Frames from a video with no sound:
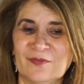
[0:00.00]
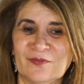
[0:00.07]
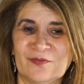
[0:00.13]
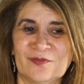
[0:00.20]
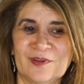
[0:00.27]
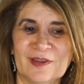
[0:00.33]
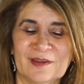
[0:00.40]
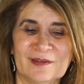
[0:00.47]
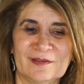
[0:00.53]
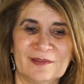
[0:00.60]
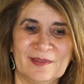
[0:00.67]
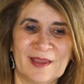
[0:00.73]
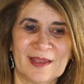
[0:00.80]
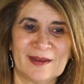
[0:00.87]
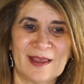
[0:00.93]
I've uh,
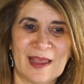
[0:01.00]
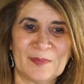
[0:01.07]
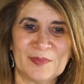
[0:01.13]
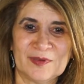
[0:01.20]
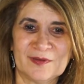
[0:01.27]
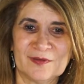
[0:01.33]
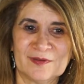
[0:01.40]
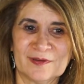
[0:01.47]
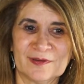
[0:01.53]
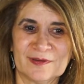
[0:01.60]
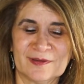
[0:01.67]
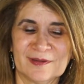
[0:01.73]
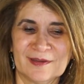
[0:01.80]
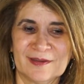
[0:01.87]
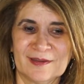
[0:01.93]
that happened
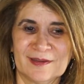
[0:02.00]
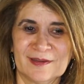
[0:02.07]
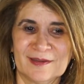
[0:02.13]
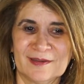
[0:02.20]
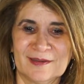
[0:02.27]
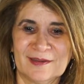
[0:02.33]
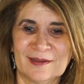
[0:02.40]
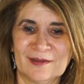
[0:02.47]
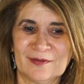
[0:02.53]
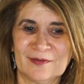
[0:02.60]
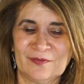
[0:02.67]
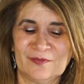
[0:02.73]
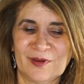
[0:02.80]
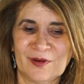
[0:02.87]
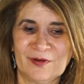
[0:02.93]
uh,
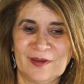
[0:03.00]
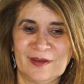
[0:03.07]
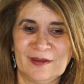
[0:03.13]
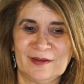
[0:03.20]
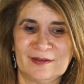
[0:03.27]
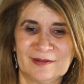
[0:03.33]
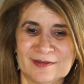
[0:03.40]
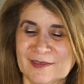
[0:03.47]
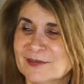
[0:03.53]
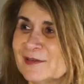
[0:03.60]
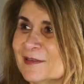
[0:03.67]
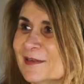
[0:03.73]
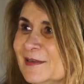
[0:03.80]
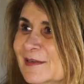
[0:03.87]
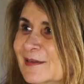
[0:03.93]
very
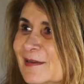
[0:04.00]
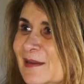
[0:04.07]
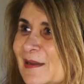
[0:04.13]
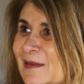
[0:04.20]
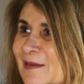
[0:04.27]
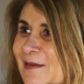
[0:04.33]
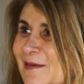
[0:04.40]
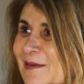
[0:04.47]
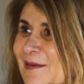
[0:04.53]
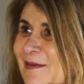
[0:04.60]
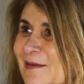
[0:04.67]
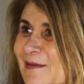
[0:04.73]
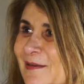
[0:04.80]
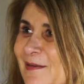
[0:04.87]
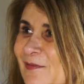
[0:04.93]
clearly in, a,
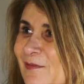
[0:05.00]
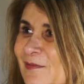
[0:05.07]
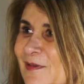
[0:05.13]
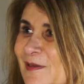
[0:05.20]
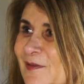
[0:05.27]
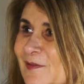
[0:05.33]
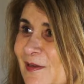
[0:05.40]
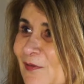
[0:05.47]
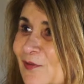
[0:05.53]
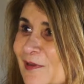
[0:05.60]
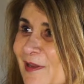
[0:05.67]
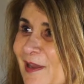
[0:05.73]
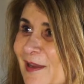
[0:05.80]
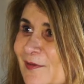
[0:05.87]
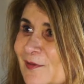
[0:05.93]
in, in, in, several
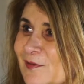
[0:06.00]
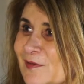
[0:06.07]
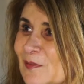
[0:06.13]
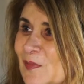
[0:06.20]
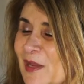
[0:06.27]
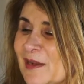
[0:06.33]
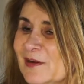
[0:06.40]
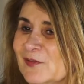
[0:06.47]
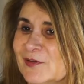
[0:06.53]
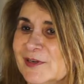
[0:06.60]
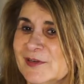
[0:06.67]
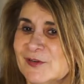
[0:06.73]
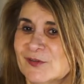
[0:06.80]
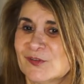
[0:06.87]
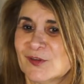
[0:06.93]
cases in my
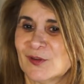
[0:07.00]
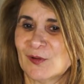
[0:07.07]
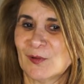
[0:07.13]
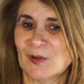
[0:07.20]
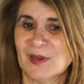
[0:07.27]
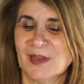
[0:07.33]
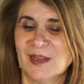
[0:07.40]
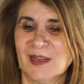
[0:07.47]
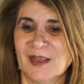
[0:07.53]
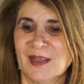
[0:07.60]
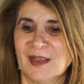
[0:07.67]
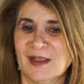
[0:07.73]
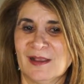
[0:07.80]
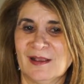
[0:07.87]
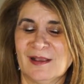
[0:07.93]
career. So
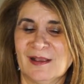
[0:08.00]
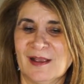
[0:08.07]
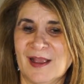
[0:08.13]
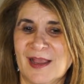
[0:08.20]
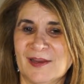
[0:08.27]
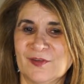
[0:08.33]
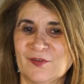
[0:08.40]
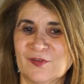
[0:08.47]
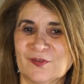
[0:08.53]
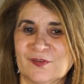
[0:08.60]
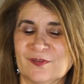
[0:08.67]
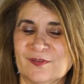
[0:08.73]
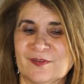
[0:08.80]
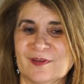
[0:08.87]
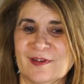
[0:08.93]
uh, I
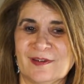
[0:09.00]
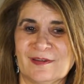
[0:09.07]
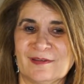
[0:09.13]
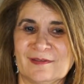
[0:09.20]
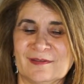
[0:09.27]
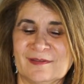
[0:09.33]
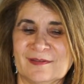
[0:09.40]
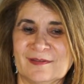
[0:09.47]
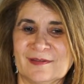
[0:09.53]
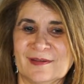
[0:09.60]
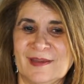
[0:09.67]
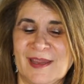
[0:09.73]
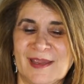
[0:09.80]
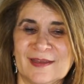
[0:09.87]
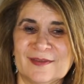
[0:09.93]
just uh,
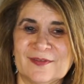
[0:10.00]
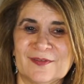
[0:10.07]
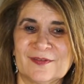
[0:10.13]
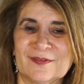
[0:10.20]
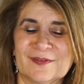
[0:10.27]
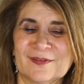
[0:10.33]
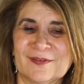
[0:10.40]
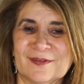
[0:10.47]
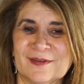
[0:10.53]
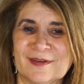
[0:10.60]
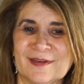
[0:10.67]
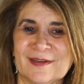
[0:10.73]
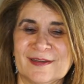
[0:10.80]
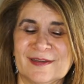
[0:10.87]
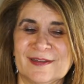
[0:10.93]
can't
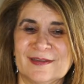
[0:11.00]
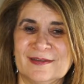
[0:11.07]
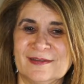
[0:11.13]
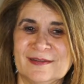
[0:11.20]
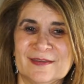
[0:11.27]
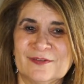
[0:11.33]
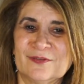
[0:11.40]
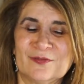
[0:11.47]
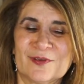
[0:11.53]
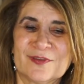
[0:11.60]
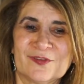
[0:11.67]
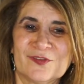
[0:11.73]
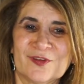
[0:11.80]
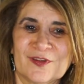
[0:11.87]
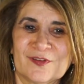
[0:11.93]
live
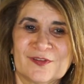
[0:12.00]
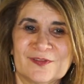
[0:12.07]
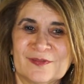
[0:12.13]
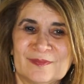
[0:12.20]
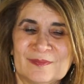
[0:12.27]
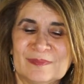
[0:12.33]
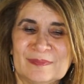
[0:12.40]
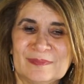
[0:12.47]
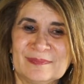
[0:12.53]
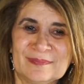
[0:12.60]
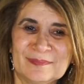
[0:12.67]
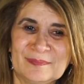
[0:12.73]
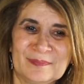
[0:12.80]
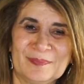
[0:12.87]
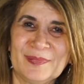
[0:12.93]
with just
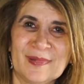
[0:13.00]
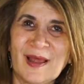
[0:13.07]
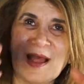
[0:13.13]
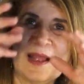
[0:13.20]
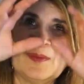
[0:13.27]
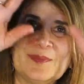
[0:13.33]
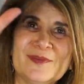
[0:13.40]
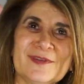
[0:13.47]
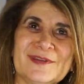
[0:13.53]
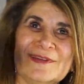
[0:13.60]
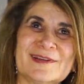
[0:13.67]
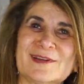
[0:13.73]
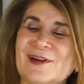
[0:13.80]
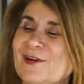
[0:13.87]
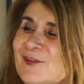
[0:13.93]
blobs in
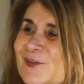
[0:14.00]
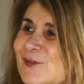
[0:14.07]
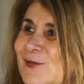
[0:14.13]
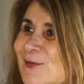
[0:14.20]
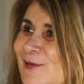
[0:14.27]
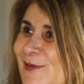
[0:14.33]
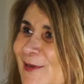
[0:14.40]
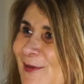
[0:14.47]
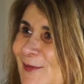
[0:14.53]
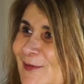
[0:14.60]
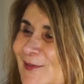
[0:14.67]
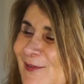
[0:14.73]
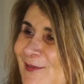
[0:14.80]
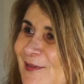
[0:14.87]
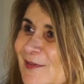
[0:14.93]
a cartoon. You know, it
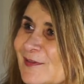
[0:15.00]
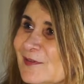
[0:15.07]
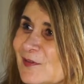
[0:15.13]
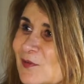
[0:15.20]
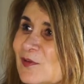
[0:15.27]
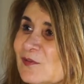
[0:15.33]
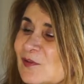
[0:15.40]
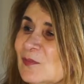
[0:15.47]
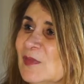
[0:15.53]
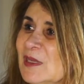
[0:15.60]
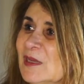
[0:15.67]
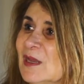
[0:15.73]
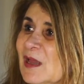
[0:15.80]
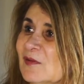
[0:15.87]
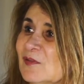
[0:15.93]
just doesn't do it for me
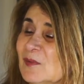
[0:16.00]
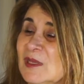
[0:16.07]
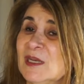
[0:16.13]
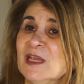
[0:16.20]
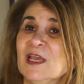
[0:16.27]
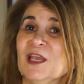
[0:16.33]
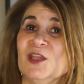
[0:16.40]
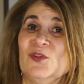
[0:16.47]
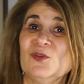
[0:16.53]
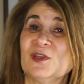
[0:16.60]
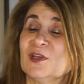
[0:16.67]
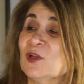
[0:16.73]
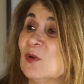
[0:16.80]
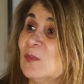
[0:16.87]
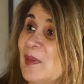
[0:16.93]
enough. I mean, you
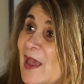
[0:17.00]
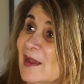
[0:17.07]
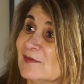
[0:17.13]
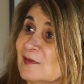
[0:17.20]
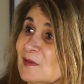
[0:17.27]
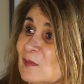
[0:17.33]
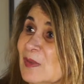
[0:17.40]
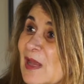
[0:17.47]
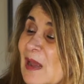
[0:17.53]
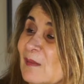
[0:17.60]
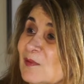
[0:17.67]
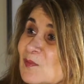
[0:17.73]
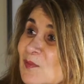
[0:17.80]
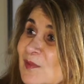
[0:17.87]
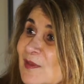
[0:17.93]
can go back to the
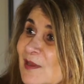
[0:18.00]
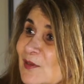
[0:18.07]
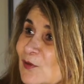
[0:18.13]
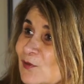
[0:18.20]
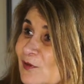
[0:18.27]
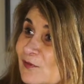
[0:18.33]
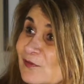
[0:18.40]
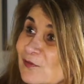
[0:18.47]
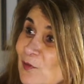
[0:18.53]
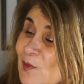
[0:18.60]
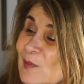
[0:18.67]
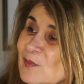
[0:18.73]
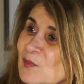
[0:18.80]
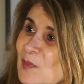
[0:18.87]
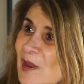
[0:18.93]
blobs, but then you are
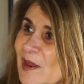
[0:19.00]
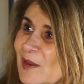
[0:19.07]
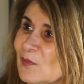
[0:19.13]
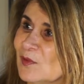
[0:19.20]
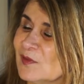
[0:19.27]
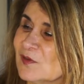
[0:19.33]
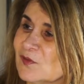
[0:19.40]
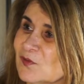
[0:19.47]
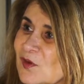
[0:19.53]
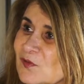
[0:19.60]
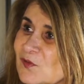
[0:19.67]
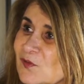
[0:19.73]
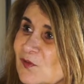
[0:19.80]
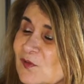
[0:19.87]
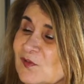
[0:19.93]
informed by what mm -hmm. the mm-hmm.
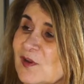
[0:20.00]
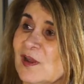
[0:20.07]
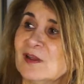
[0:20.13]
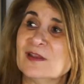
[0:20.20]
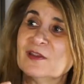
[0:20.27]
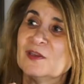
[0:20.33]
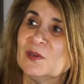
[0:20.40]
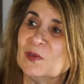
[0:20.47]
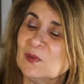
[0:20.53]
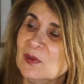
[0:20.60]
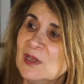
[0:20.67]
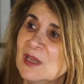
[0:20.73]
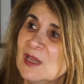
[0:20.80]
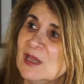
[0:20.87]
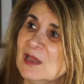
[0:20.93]
structures are telling you
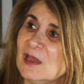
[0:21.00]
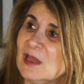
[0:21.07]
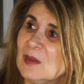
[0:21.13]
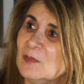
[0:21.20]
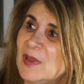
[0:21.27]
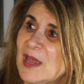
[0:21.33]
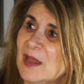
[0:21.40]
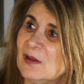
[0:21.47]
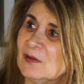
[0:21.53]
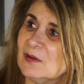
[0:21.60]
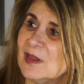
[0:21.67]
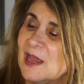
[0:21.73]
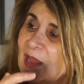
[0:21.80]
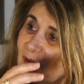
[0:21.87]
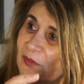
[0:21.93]
about
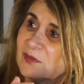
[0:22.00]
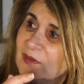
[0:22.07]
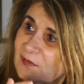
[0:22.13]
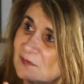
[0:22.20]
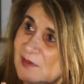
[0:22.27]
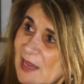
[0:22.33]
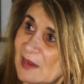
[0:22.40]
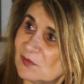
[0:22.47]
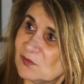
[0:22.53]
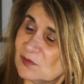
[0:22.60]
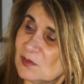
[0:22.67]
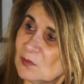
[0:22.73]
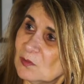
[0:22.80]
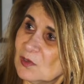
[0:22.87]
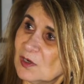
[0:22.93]
how things
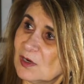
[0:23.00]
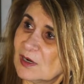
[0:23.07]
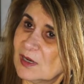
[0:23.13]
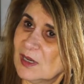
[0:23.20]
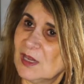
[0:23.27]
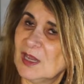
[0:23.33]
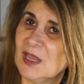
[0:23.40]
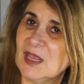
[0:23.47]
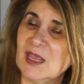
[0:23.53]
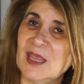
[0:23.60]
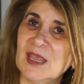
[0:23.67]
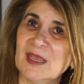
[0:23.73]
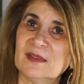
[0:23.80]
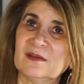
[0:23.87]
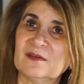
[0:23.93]
actually work.
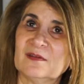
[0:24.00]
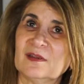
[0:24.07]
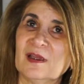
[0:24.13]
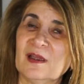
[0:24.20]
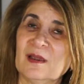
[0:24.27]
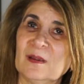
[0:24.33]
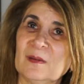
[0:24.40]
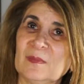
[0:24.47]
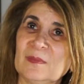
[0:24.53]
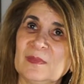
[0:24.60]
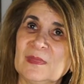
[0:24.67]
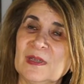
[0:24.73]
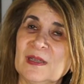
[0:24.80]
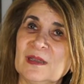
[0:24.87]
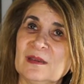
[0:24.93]
And
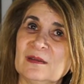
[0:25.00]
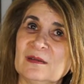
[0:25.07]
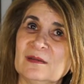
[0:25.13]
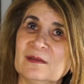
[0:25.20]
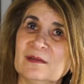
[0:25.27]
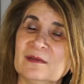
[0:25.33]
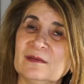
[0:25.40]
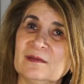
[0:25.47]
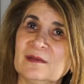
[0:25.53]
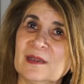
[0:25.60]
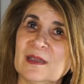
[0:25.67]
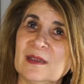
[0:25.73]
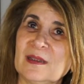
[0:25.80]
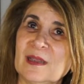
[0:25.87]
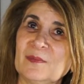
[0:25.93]
um,
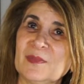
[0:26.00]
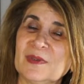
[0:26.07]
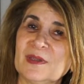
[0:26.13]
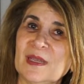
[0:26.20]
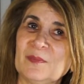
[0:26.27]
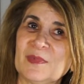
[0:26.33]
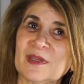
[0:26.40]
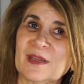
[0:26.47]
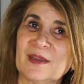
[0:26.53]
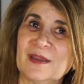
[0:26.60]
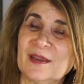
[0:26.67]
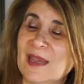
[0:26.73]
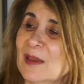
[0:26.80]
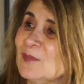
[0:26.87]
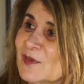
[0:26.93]
uh, I'm, I'm a
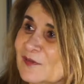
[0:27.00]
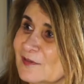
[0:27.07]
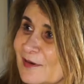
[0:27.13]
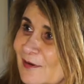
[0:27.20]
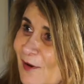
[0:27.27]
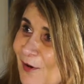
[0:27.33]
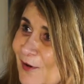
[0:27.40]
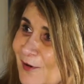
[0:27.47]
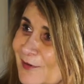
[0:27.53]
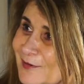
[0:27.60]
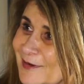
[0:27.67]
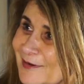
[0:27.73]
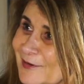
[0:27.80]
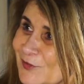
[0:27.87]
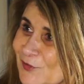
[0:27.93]
chemist at heart and
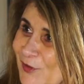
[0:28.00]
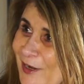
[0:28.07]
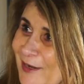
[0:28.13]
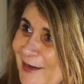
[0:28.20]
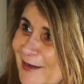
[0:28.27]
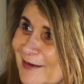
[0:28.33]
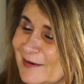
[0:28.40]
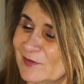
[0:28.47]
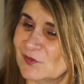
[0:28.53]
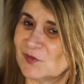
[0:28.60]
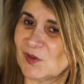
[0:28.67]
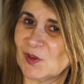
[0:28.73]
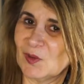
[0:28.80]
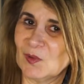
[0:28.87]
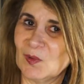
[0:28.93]
mm -hmm. in mm-hmm. training, and
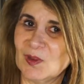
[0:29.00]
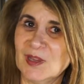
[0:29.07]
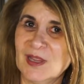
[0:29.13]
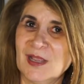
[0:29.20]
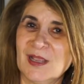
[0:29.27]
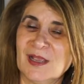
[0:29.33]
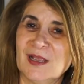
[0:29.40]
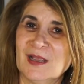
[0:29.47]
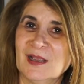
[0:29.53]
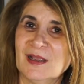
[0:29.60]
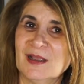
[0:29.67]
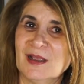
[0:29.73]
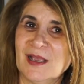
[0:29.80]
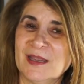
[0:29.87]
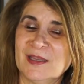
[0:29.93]
so
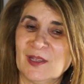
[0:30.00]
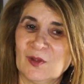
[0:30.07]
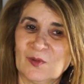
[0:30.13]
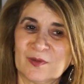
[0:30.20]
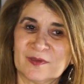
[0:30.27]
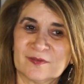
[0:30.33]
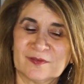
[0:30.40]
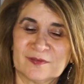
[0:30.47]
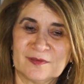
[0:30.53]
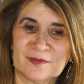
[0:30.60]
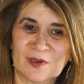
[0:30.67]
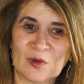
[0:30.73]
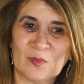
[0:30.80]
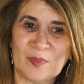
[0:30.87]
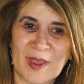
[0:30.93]
uh, I always
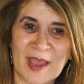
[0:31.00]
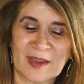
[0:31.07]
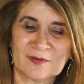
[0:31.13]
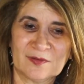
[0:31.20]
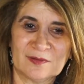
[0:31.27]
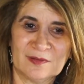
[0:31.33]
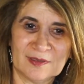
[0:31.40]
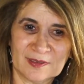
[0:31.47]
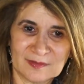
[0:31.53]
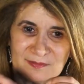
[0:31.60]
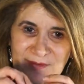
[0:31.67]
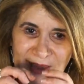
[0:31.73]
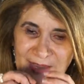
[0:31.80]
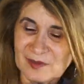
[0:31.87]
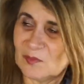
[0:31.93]
go back to the
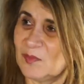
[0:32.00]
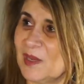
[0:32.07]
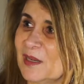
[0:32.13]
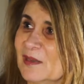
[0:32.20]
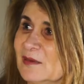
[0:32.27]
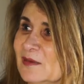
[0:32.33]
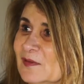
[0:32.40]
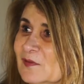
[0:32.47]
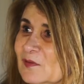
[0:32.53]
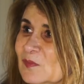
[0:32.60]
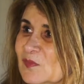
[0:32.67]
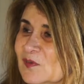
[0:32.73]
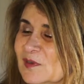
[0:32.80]
exact mechanisms.